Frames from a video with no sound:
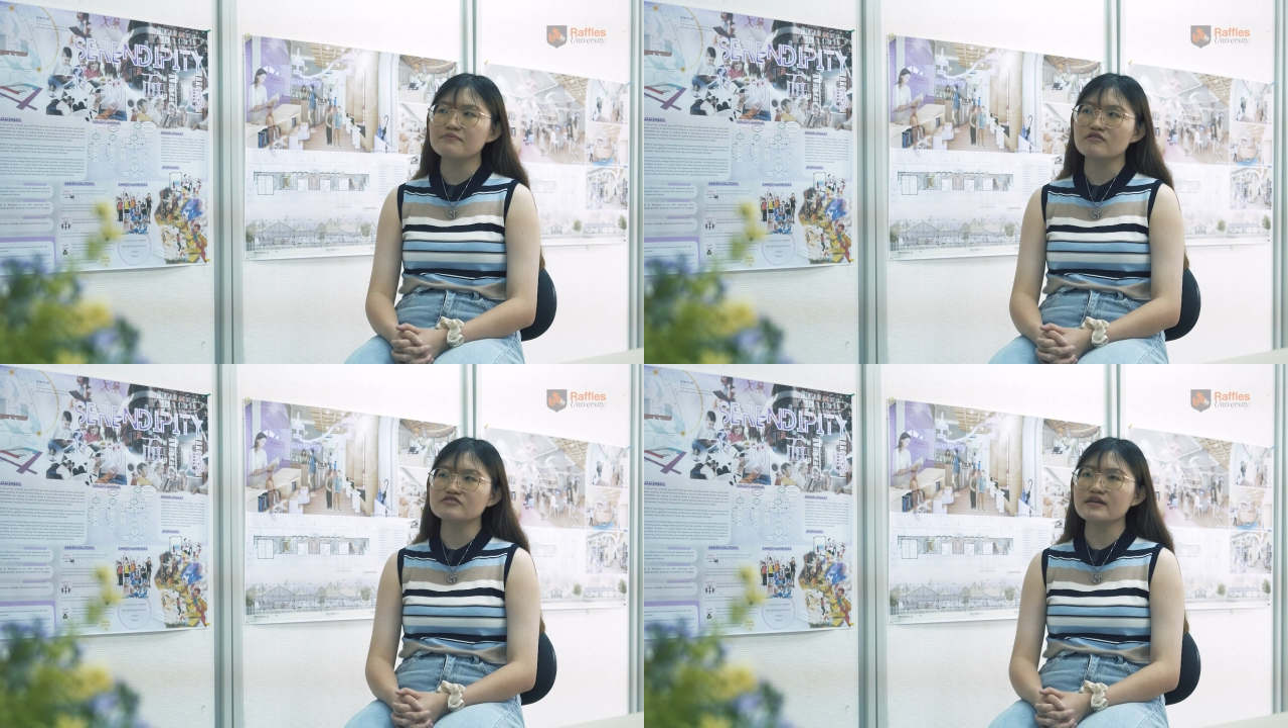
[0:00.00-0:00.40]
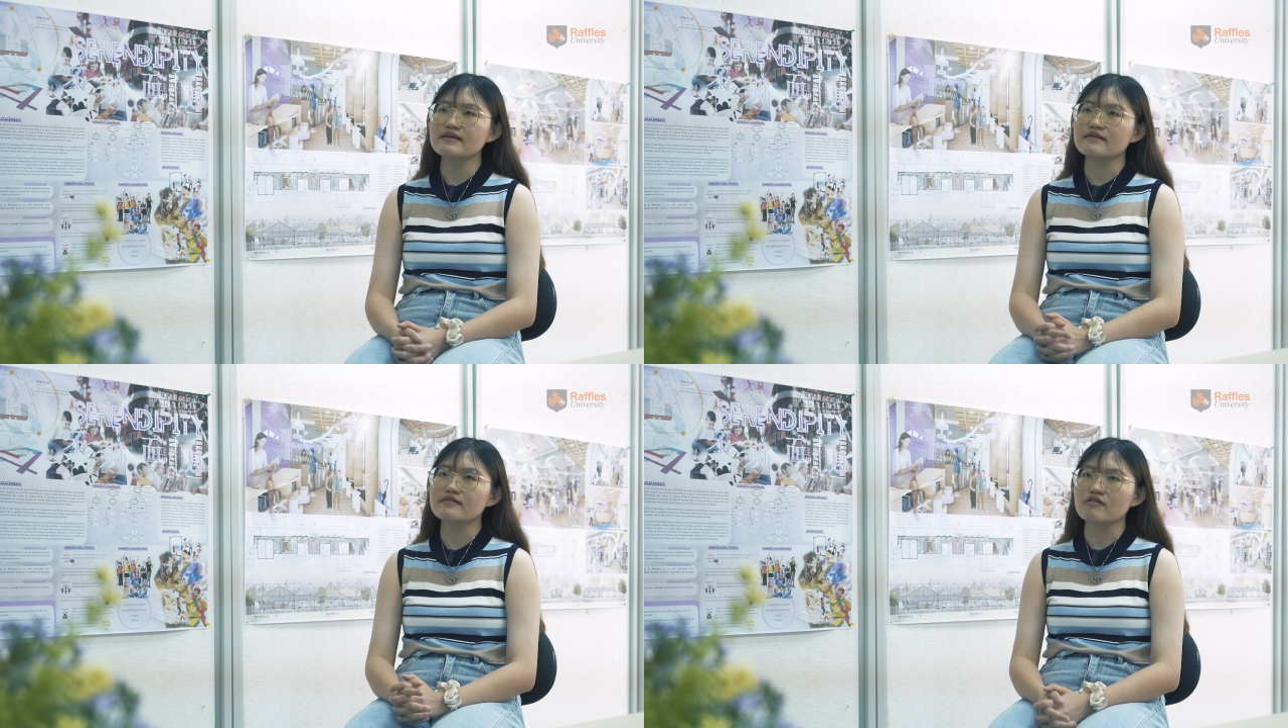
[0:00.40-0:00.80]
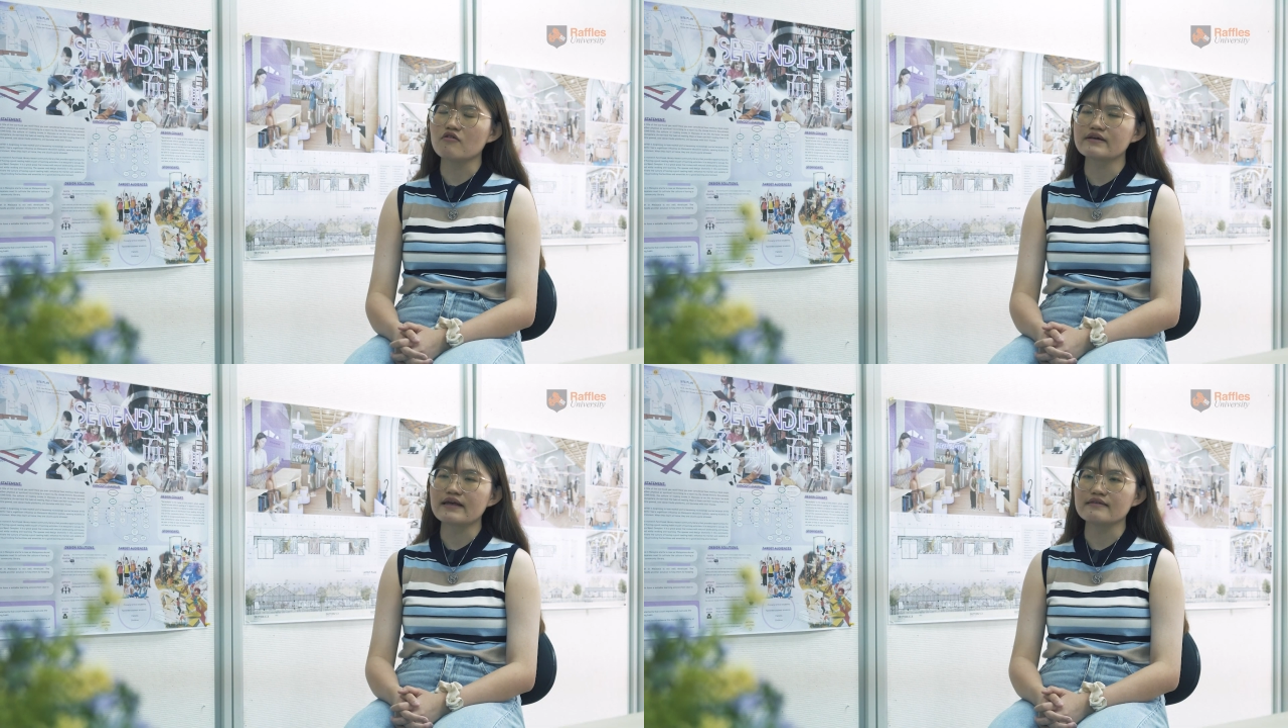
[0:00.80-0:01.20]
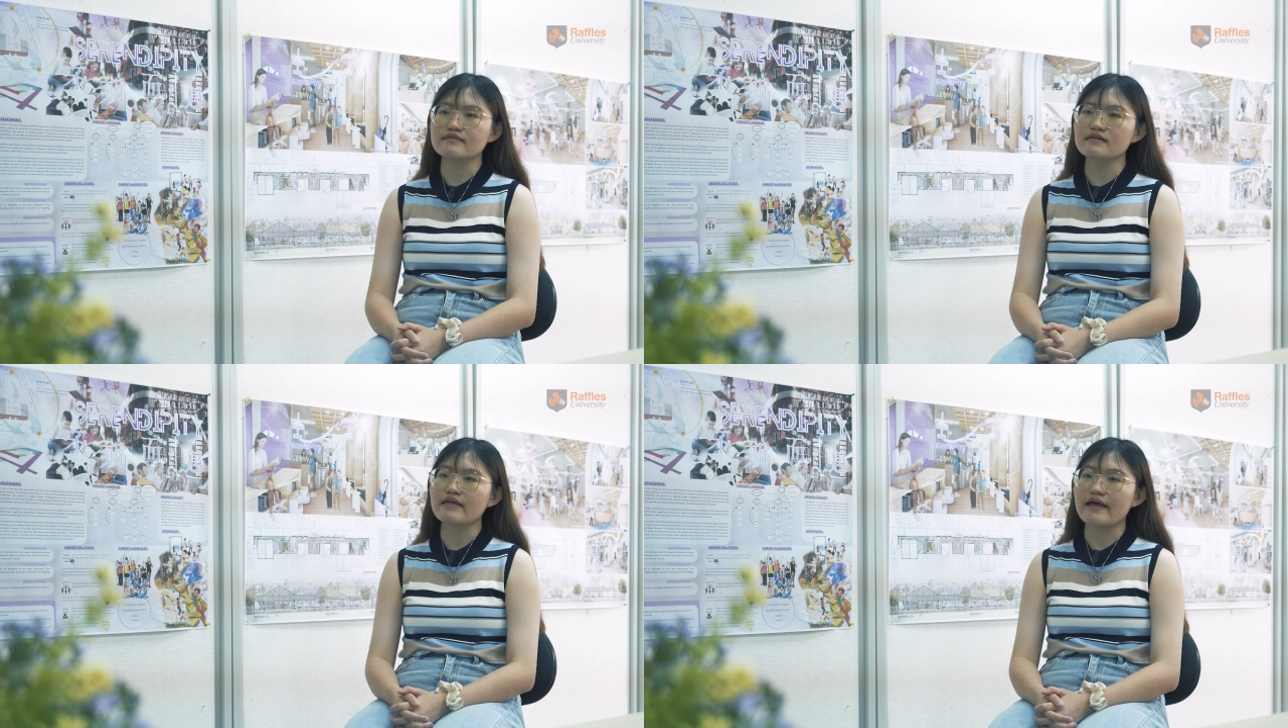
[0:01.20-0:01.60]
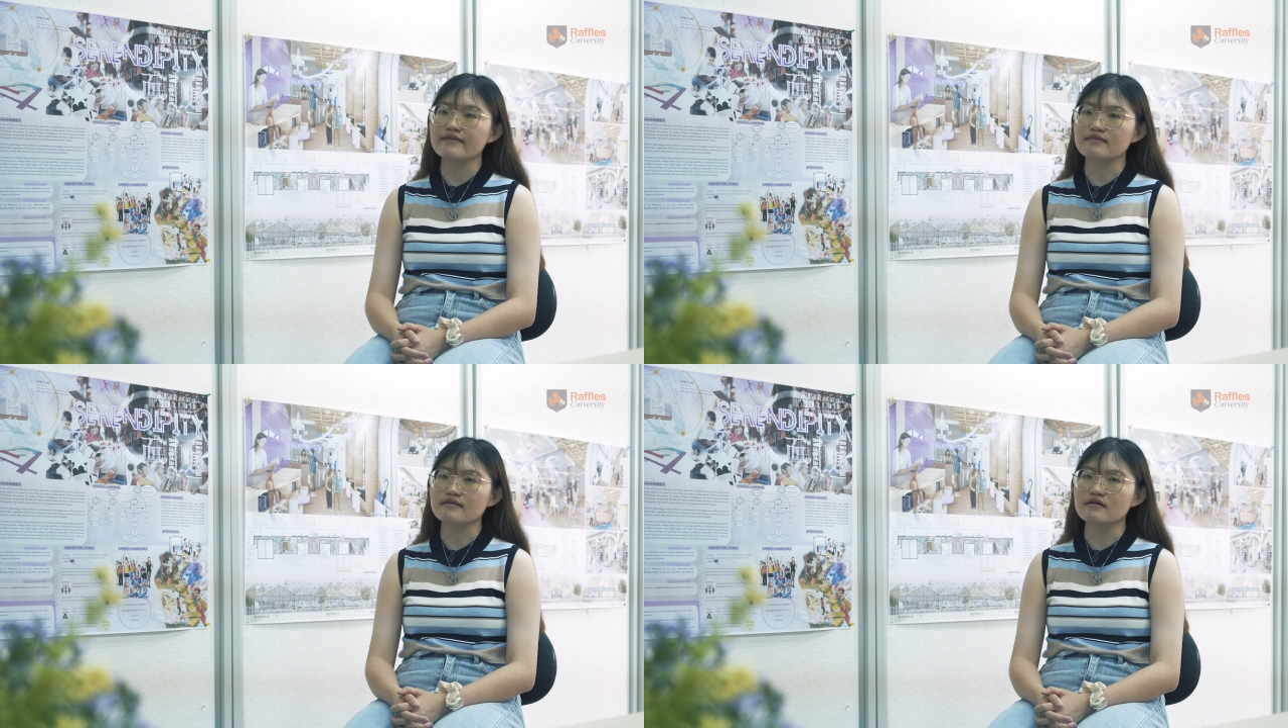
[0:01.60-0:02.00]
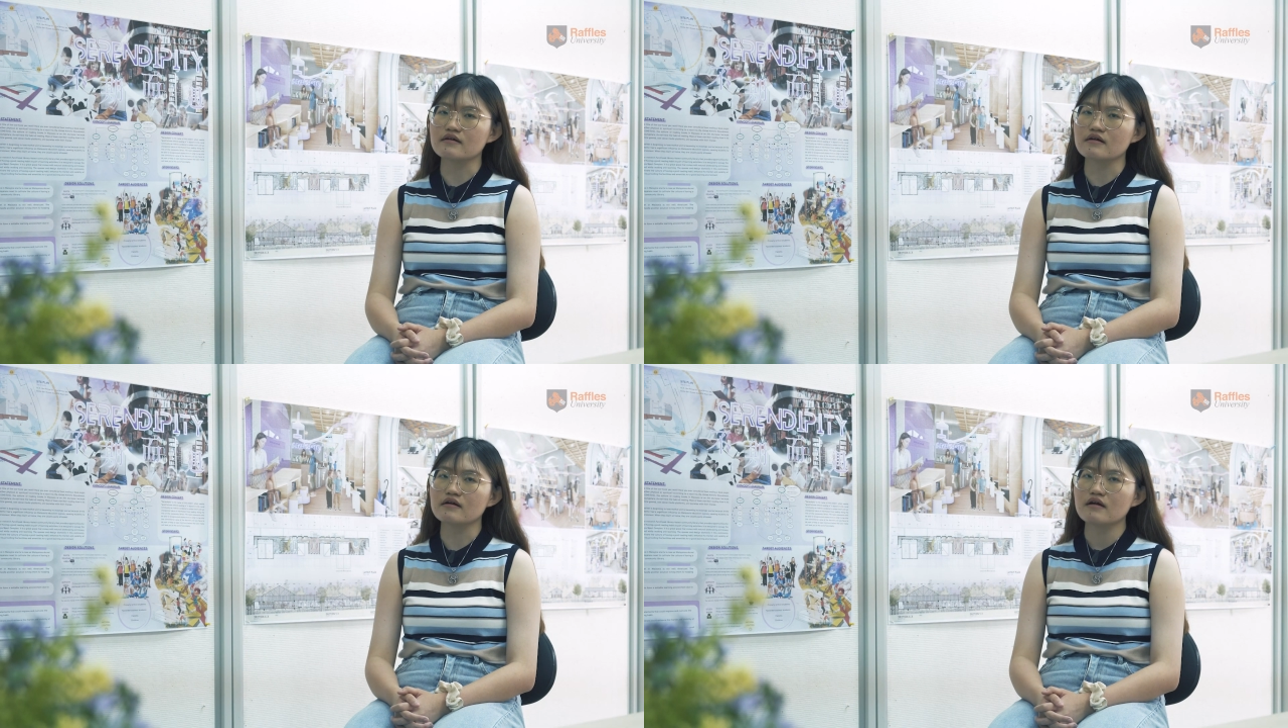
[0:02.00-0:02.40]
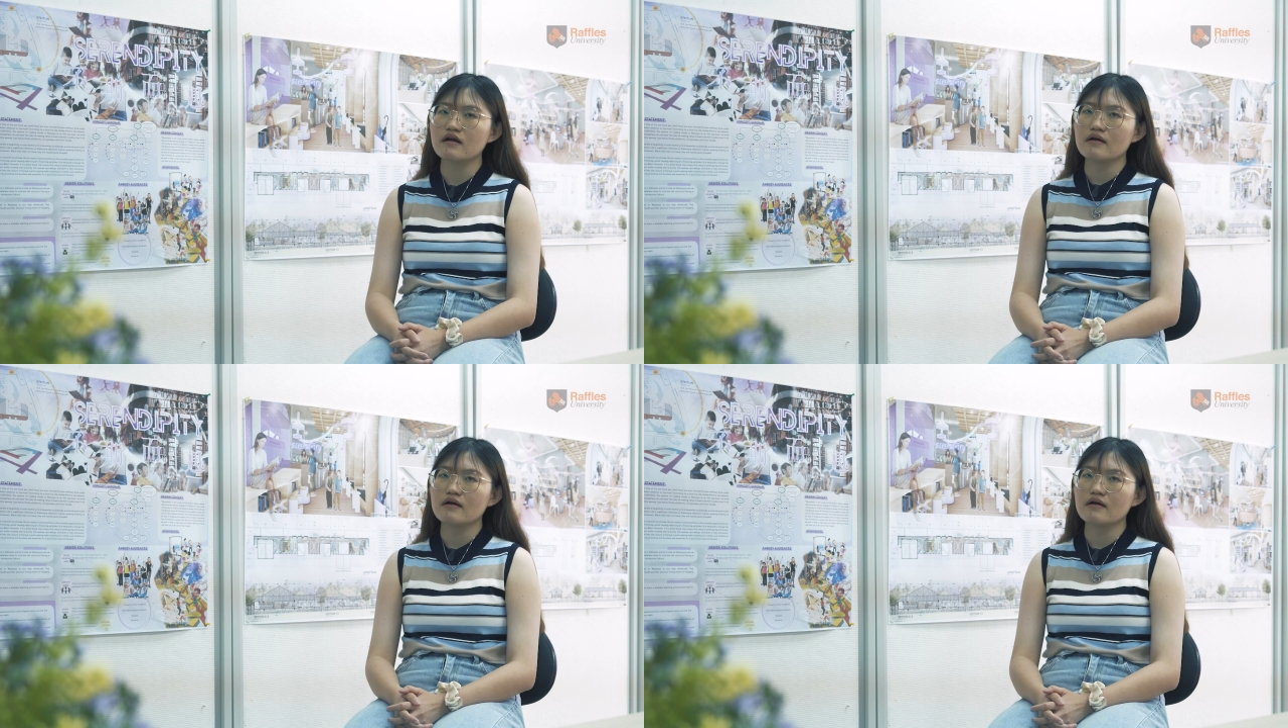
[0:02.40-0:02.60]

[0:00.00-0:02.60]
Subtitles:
project is located at the